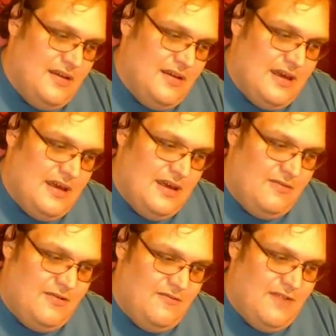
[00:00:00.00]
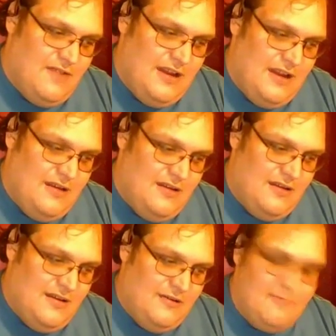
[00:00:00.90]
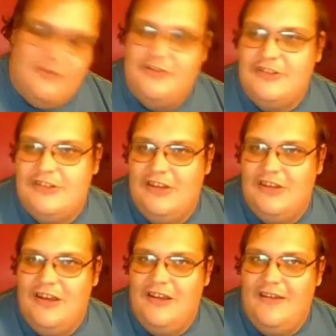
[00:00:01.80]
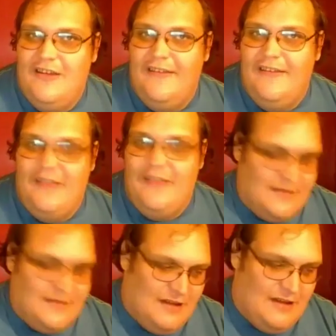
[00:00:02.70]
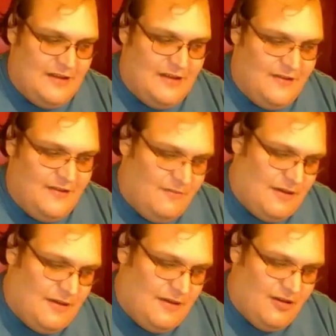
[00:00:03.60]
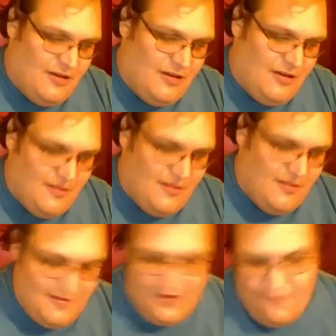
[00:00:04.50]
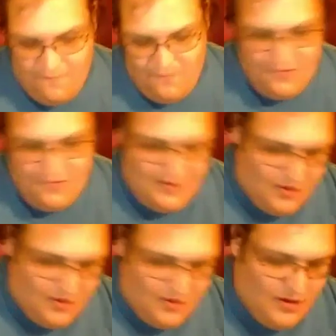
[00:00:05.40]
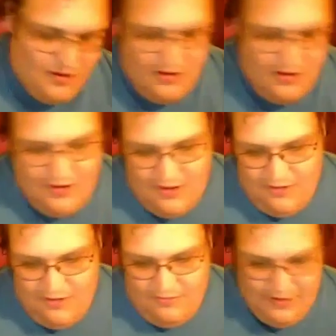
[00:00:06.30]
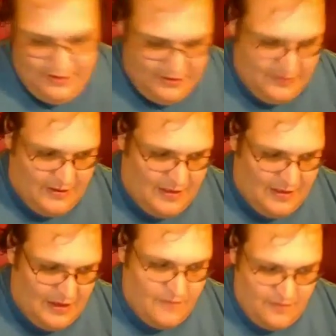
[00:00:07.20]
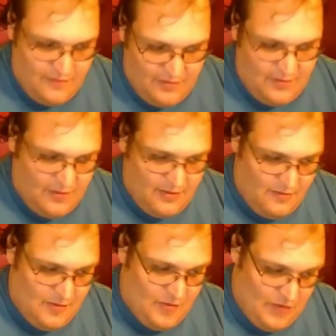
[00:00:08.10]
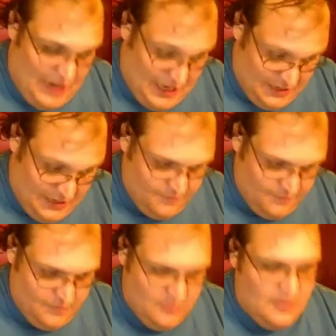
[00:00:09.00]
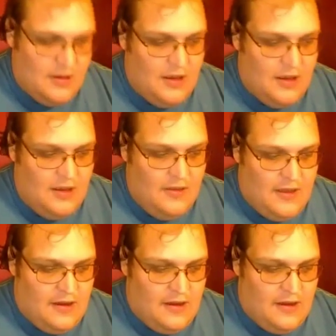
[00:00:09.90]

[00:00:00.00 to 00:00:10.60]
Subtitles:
I would push like the relationship boundary and stuff and so on. But, that's life and so gee. Then